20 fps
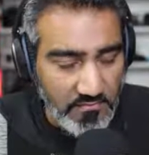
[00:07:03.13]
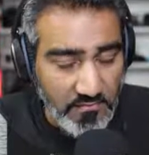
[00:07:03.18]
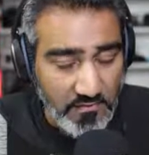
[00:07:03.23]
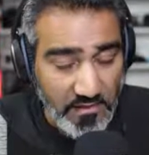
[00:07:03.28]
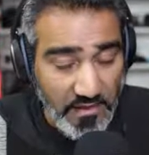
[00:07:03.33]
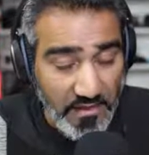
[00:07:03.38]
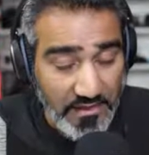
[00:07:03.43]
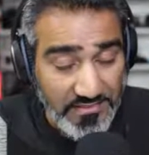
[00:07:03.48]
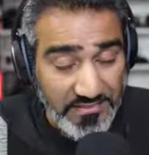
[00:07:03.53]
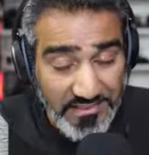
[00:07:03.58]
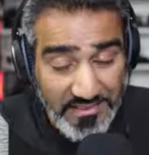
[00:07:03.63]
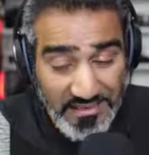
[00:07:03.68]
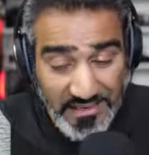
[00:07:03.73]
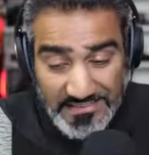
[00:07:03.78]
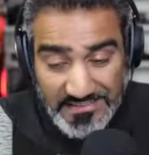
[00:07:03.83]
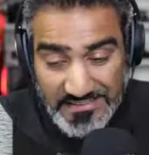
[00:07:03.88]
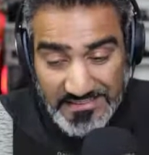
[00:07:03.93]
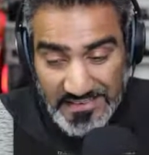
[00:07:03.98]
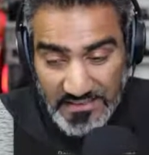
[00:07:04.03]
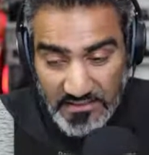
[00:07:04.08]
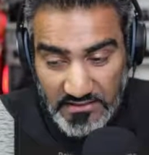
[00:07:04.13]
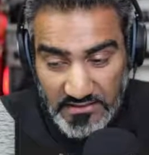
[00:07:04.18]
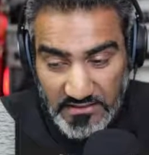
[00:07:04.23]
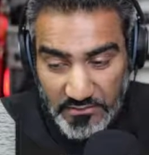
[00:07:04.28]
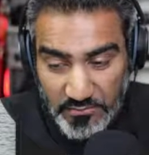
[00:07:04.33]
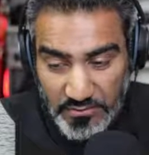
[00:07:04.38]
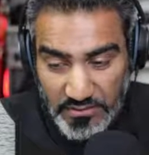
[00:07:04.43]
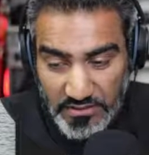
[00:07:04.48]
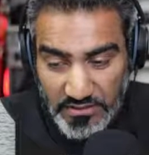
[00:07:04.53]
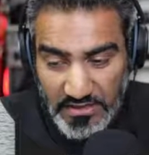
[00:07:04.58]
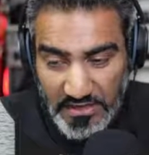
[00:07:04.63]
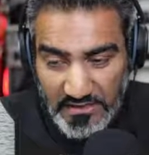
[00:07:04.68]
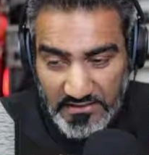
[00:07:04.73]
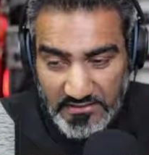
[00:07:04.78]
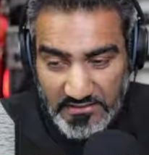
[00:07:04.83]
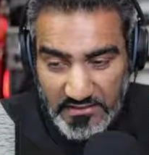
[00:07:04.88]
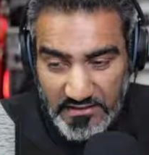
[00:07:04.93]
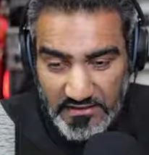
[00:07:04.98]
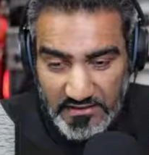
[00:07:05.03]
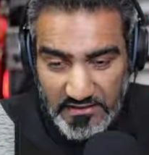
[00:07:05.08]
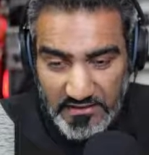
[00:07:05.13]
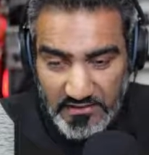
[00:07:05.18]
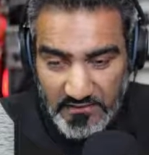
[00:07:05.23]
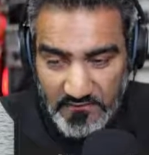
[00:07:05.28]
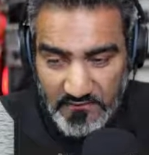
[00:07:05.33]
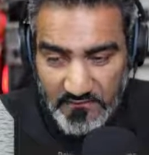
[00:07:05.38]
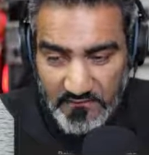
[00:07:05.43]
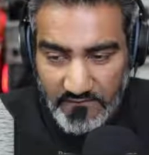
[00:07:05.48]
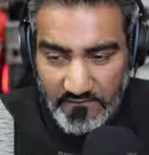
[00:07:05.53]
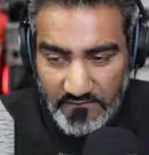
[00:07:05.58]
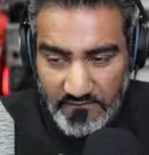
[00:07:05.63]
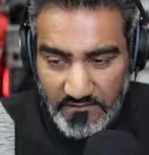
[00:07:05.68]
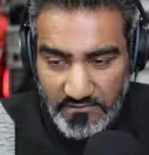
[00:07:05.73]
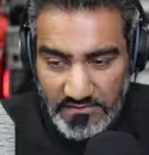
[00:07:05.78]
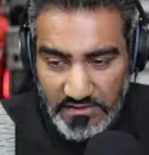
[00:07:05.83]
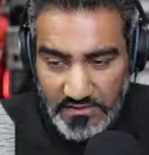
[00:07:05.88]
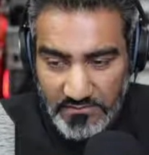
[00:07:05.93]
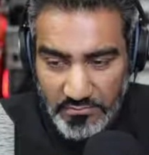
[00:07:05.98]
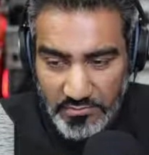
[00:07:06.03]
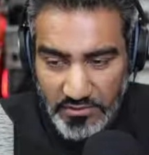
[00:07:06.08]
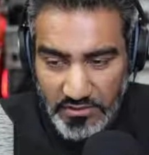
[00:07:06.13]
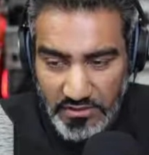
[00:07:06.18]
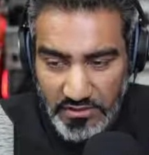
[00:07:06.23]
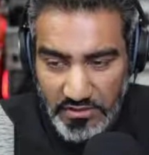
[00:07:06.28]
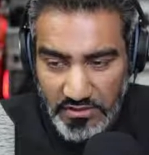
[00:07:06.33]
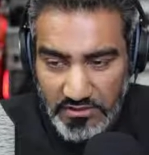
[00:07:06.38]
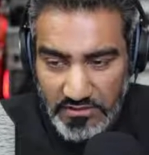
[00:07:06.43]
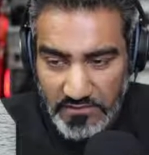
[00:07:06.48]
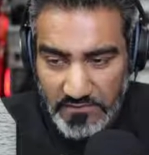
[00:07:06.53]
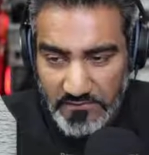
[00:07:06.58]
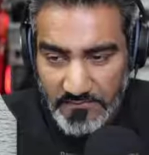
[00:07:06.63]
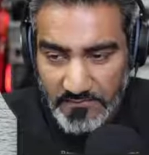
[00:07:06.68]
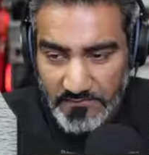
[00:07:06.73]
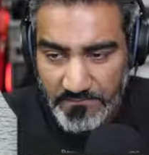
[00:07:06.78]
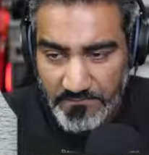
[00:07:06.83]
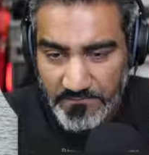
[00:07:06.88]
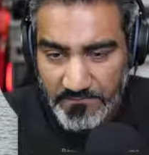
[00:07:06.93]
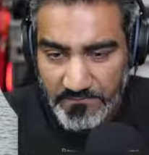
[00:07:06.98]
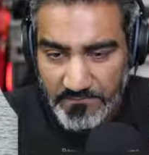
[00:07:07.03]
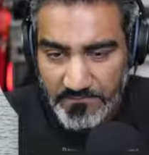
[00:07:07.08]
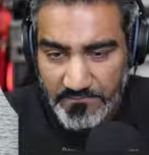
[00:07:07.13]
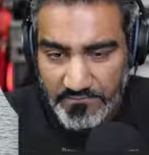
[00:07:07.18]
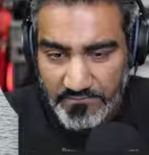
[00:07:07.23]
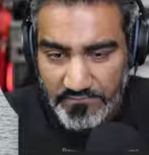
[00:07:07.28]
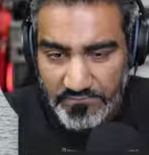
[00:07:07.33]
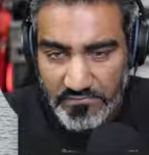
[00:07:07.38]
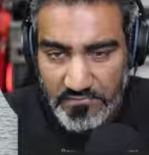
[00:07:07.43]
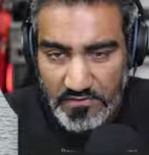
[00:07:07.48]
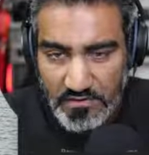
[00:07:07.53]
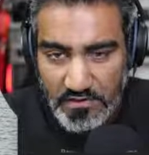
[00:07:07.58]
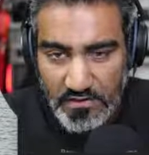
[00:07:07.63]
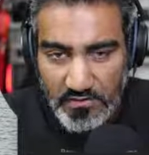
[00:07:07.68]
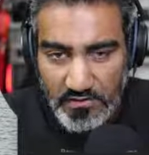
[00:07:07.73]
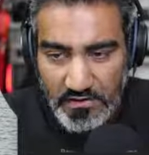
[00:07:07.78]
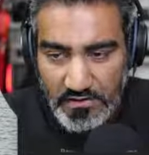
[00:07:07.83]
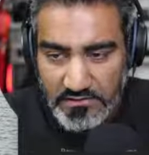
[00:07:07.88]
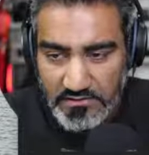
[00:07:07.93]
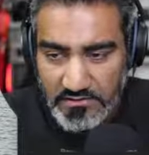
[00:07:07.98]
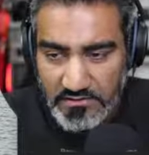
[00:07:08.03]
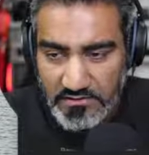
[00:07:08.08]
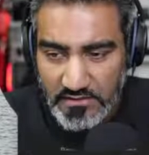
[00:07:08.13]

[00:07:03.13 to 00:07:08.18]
I think I nailed it. What do you guys think? That's pretty good. All right.